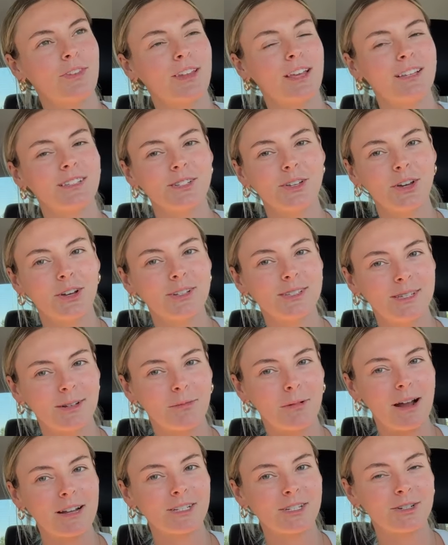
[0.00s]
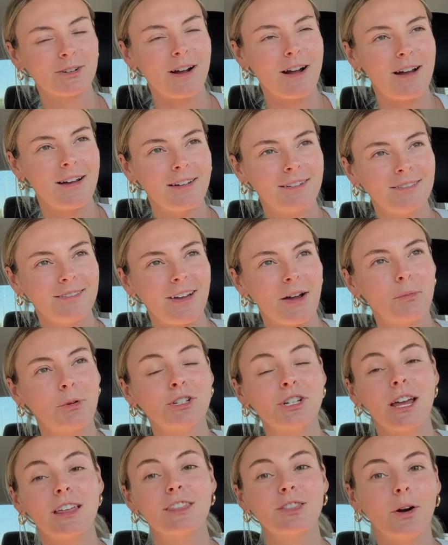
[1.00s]
as good as the restaurant,
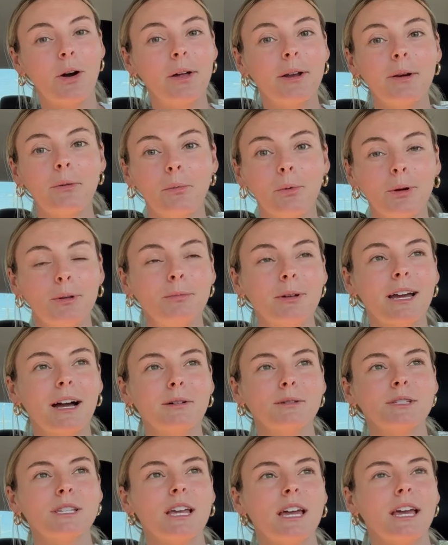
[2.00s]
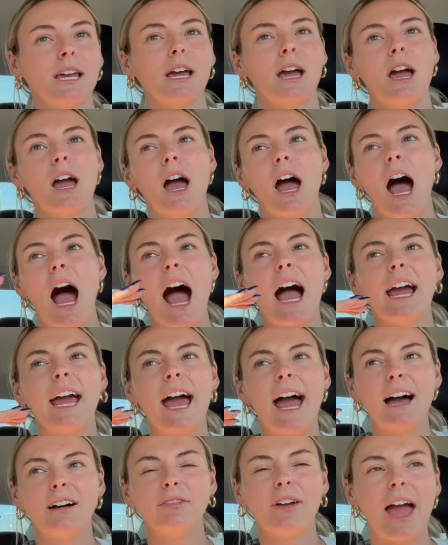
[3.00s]
which I thought it would be. I was like, I
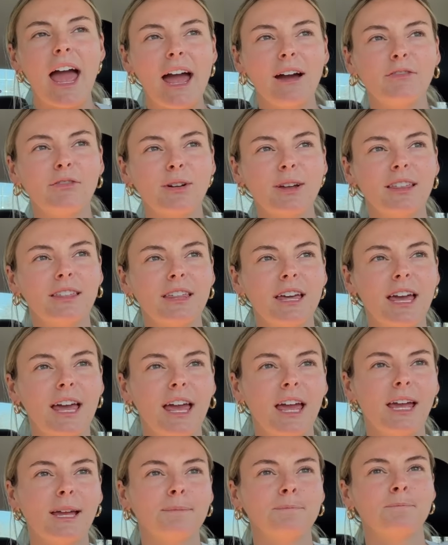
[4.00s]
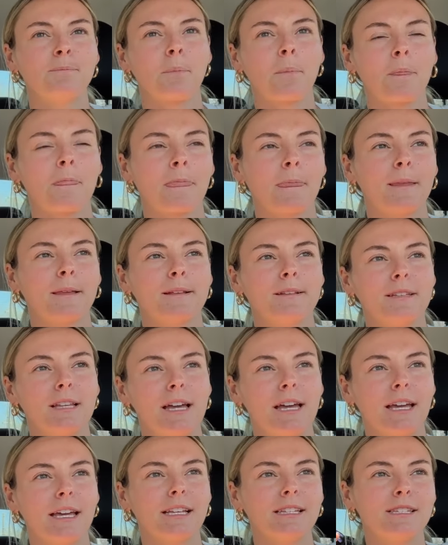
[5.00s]
have everything.
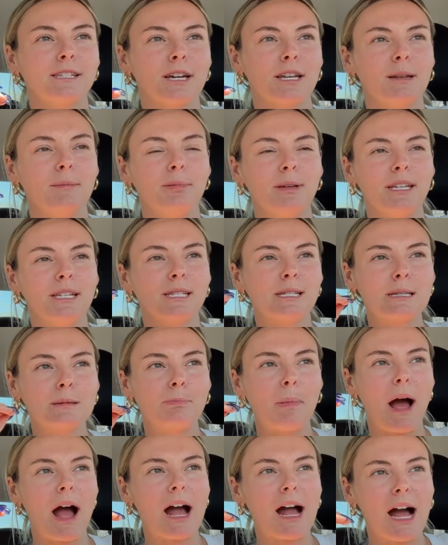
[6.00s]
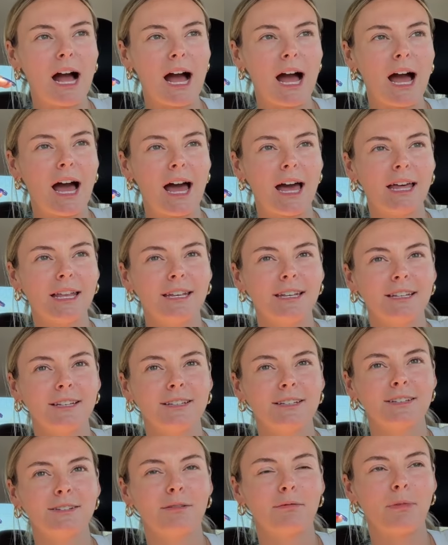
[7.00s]
Like, it's going to be spot
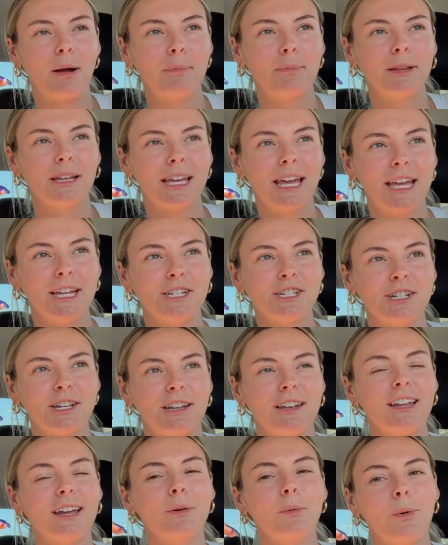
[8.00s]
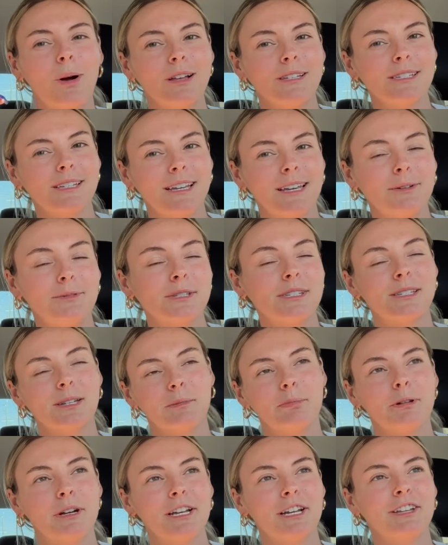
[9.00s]
on replication. It wasn't. It was still
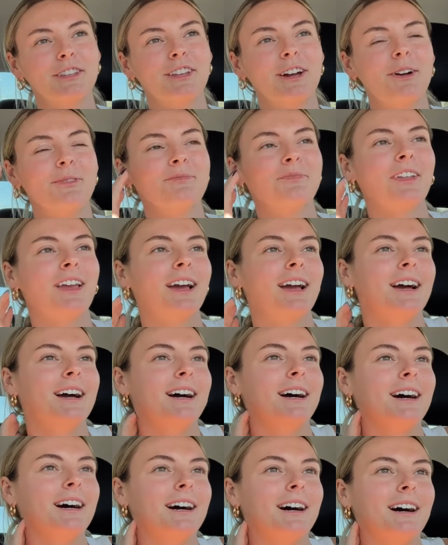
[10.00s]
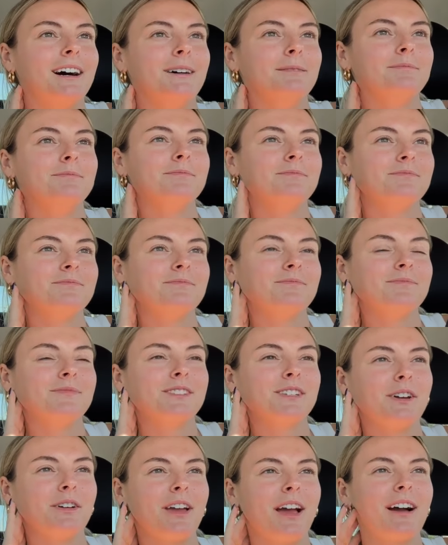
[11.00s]
pretty good, though. Um,
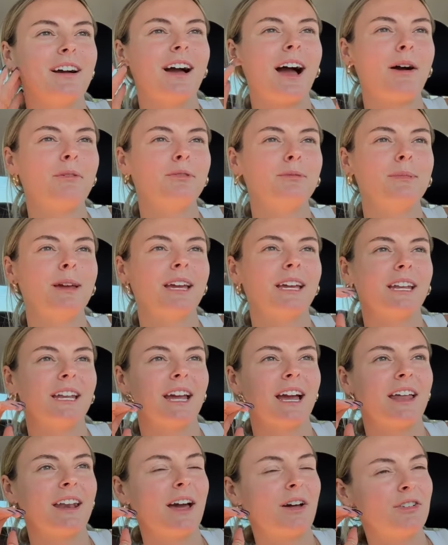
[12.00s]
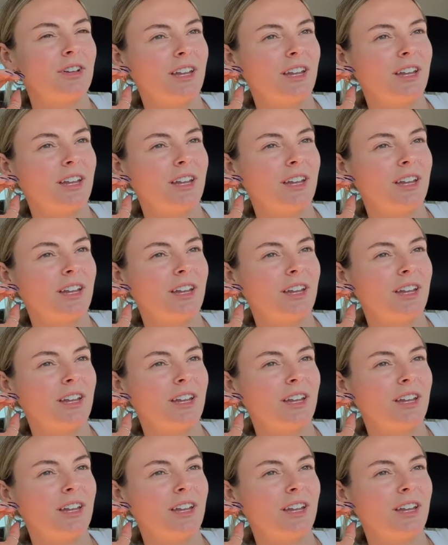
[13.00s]
so, yeah, I would make it again. I would